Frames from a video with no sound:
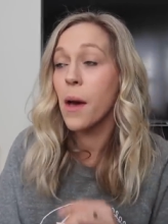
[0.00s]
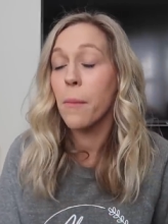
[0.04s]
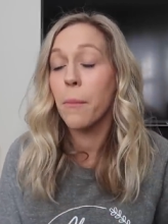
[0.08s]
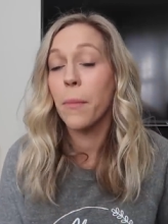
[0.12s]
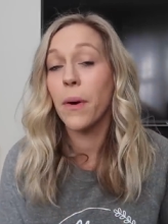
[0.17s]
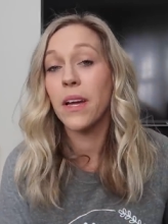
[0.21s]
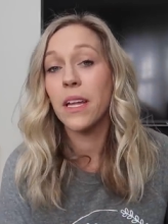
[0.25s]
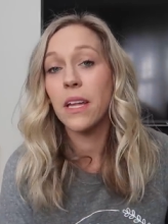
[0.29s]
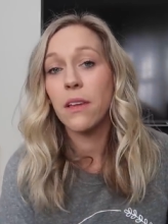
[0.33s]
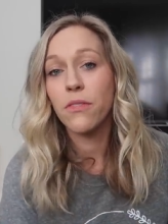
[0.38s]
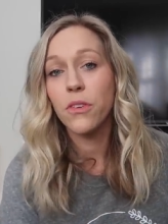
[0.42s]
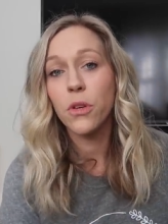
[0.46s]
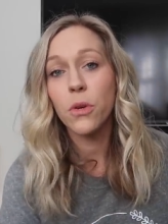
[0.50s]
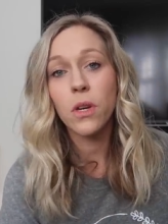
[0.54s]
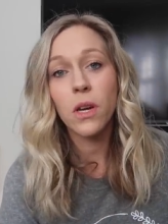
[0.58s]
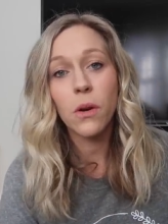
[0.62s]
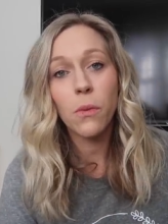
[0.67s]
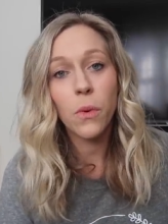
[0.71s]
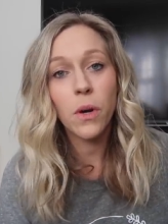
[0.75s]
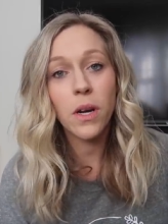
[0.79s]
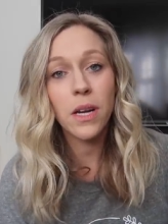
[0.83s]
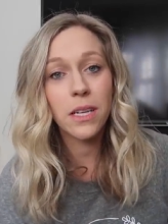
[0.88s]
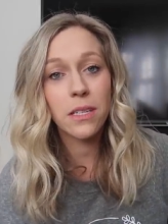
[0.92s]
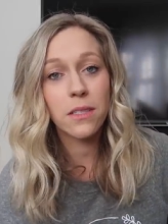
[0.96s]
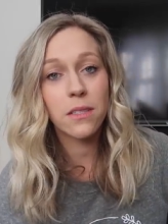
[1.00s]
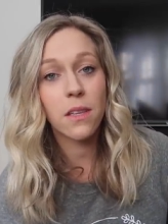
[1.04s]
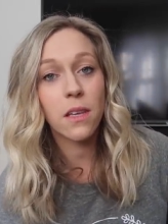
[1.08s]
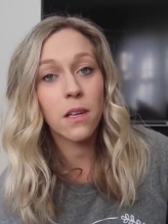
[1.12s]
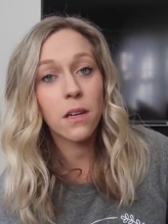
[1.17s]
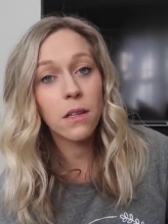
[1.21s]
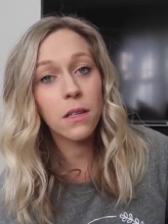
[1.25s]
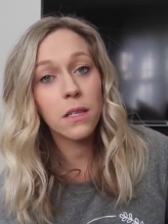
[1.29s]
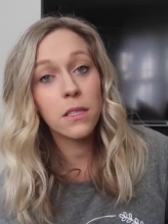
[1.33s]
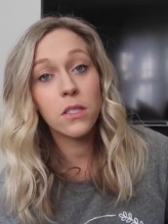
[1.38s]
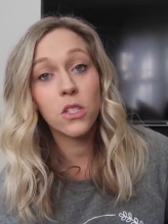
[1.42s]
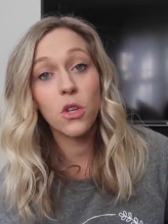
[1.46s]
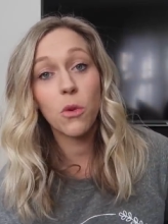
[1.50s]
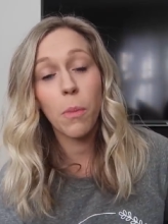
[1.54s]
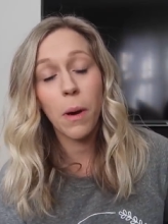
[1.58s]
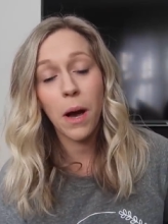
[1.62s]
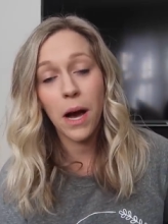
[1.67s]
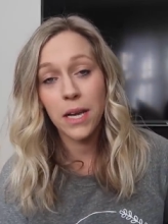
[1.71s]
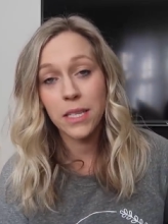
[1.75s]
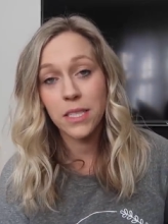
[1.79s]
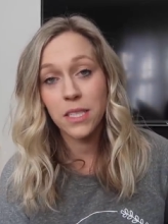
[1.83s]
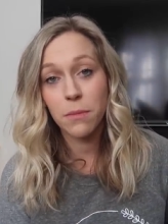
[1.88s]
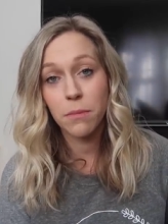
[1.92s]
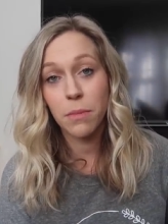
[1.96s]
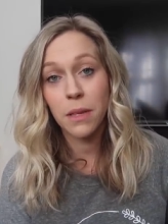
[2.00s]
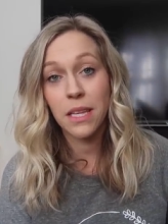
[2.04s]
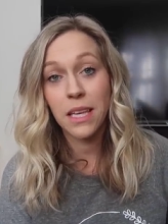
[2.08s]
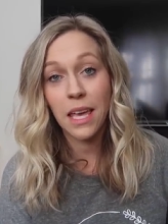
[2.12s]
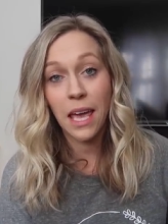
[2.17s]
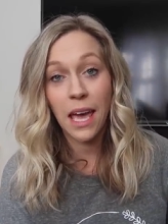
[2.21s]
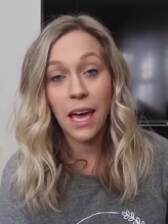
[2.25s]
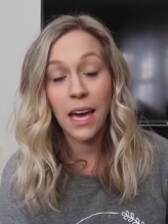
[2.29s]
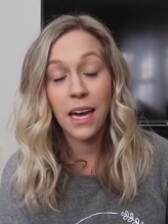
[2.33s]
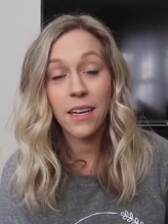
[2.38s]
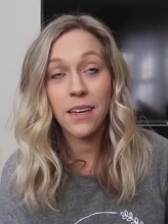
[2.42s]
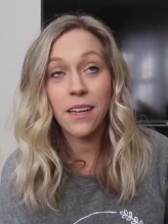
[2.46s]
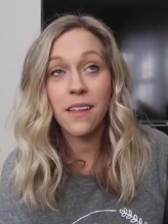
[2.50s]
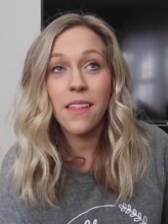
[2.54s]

But if you can work as little as you possibly can,